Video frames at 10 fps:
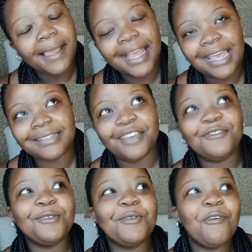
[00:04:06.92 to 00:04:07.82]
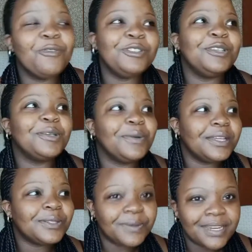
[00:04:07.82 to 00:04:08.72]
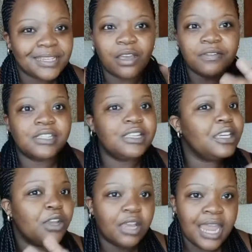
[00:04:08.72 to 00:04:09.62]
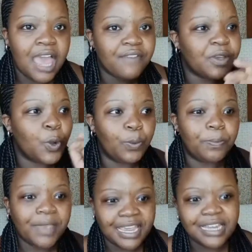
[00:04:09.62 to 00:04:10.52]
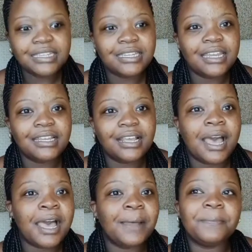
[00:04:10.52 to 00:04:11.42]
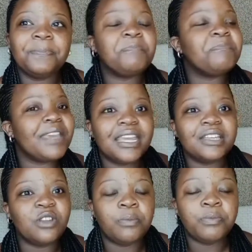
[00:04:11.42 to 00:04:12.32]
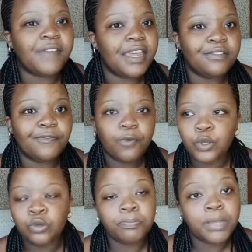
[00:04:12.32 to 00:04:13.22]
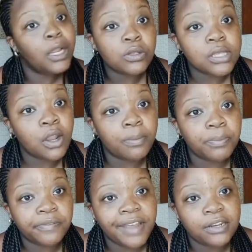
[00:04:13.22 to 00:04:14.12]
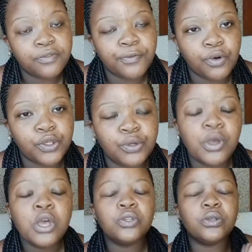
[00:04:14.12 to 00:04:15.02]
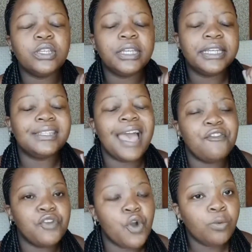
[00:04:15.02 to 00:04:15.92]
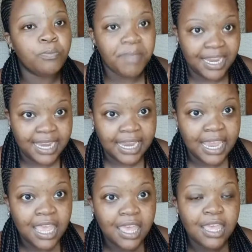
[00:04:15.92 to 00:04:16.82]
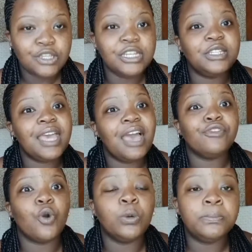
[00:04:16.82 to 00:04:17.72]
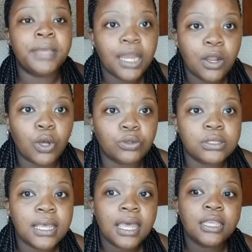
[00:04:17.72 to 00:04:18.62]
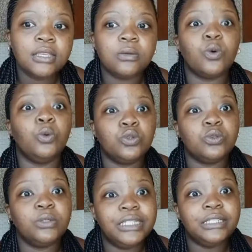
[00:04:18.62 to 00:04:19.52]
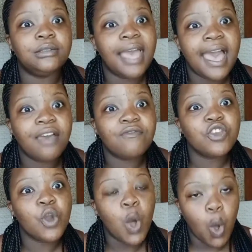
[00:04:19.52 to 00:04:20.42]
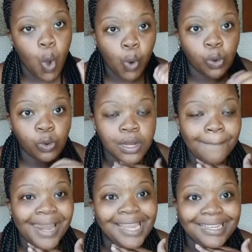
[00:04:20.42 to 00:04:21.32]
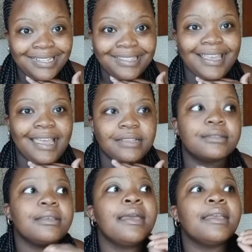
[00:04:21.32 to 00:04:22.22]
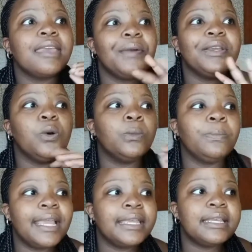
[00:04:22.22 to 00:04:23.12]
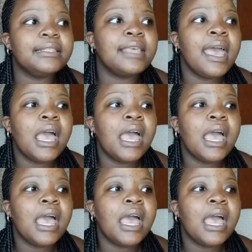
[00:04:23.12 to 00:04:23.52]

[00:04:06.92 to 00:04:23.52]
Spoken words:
Guys, if you know what you're going to res, obviously you're gonna have a whole bed. Bedding is not provided for you, pillows are not provided for you, so you need to have your own bedding, you need to have your own pillows, you also need to have your own blankets, guys. Carry your own blankets.